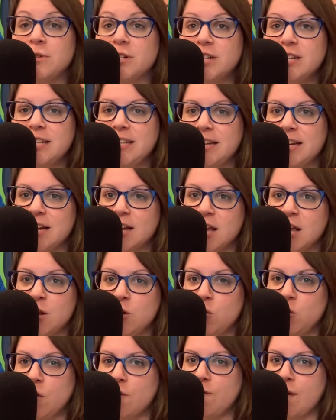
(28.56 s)

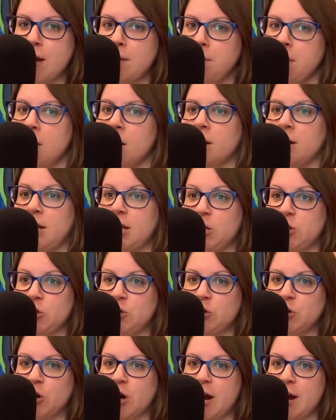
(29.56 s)
Kristina, and you can find me on
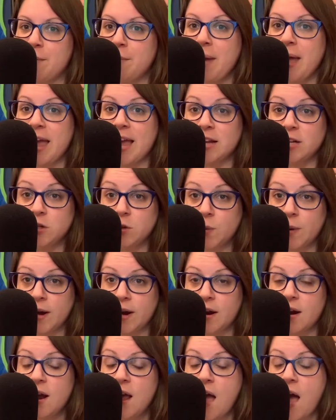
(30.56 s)
Instagram and
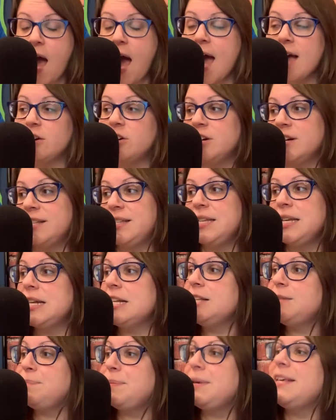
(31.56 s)
Twitter at
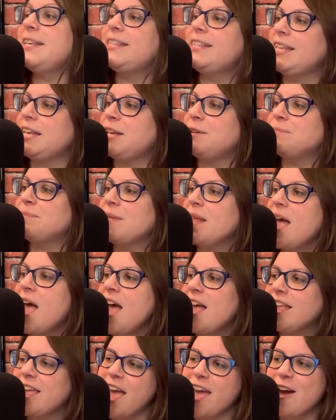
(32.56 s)
Kristina's PC,
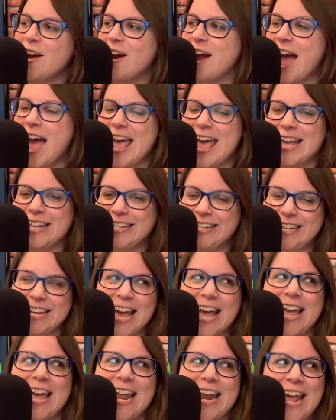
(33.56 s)
K R I S
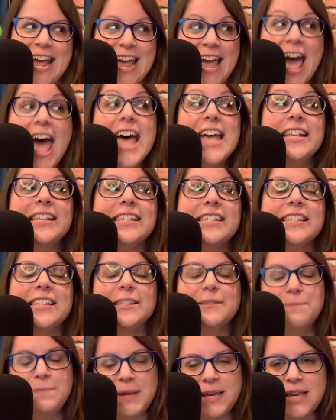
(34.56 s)
T I N A
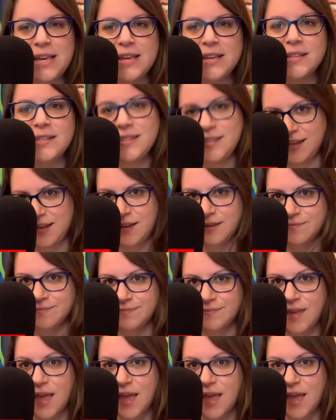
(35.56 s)
S P C.